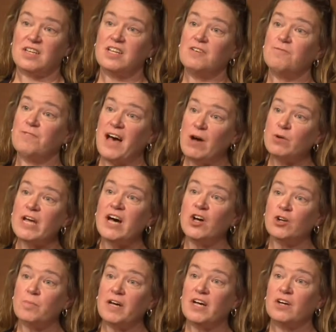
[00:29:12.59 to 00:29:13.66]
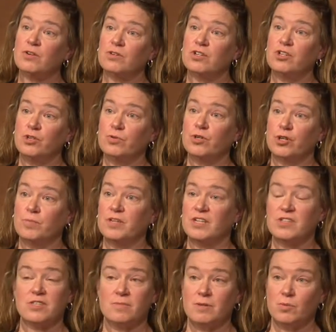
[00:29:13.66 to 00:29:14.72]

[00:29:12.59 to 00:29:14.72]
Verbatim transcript: And he found out about new urbanism.